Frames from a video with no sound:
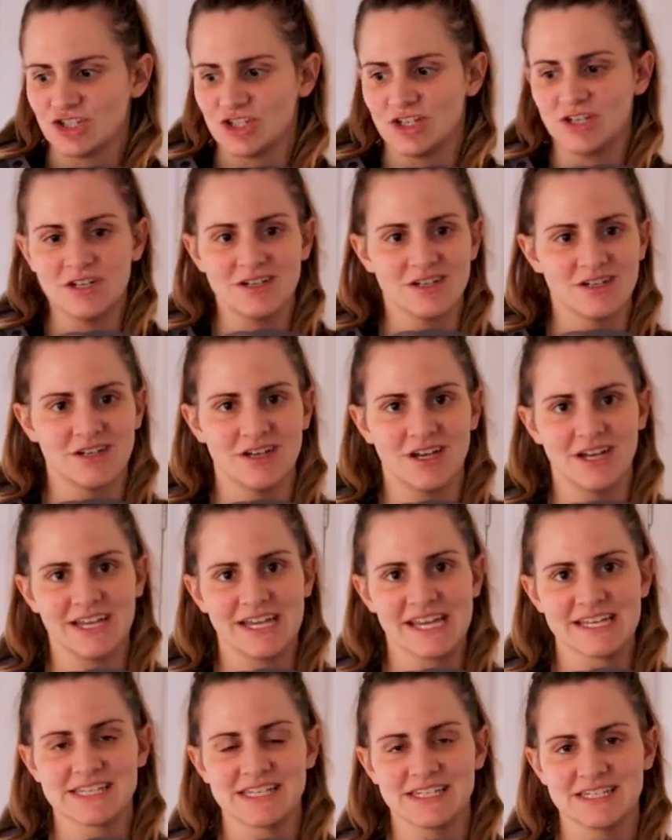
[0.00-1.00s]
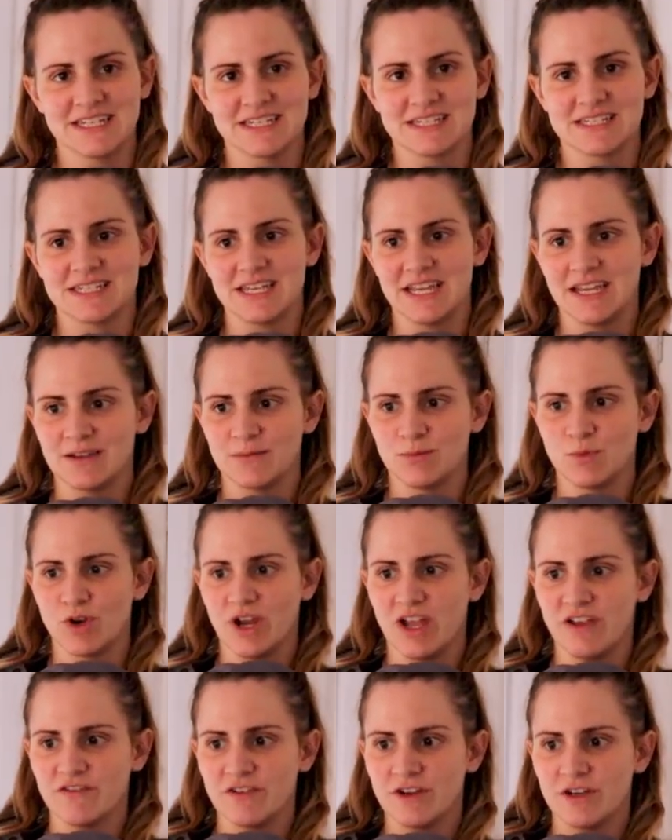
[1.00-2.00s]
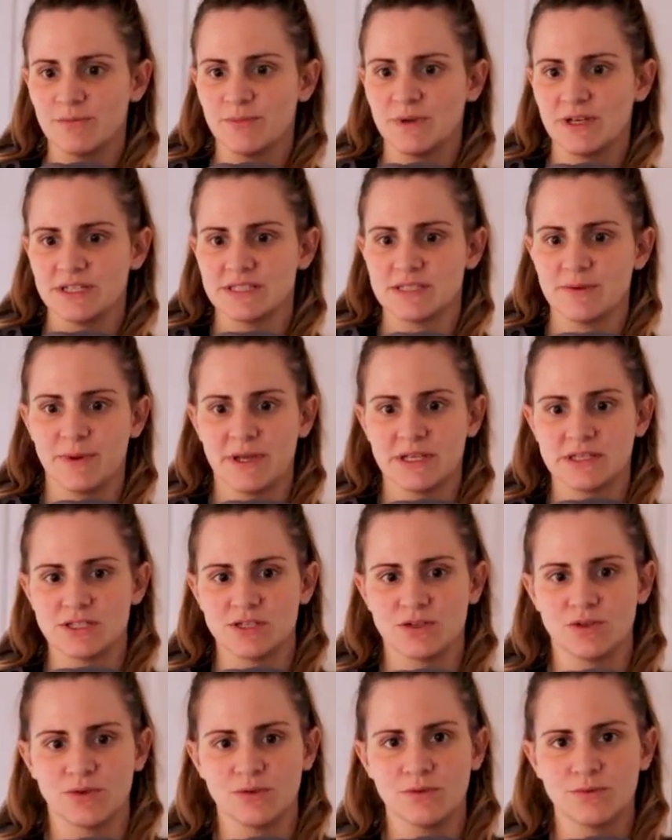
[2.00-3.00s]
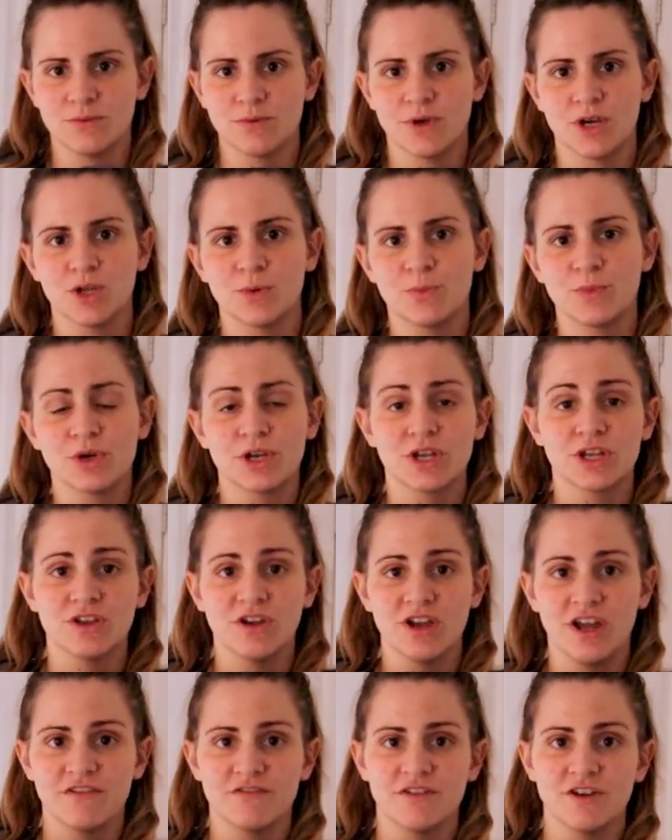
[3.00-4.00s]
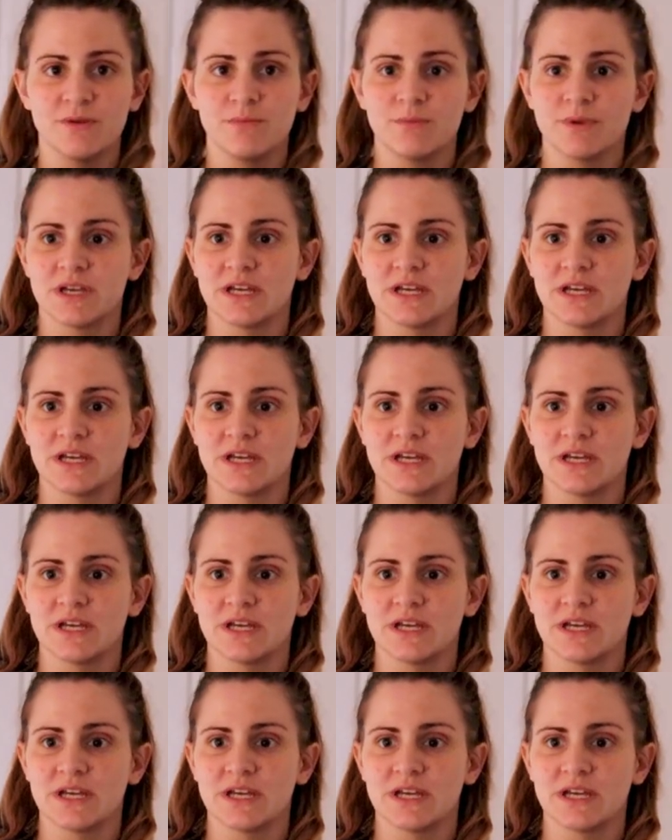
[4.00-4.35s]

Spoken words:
sure, I guess it does take more effort, but it depends, you know, where you're putting your effort,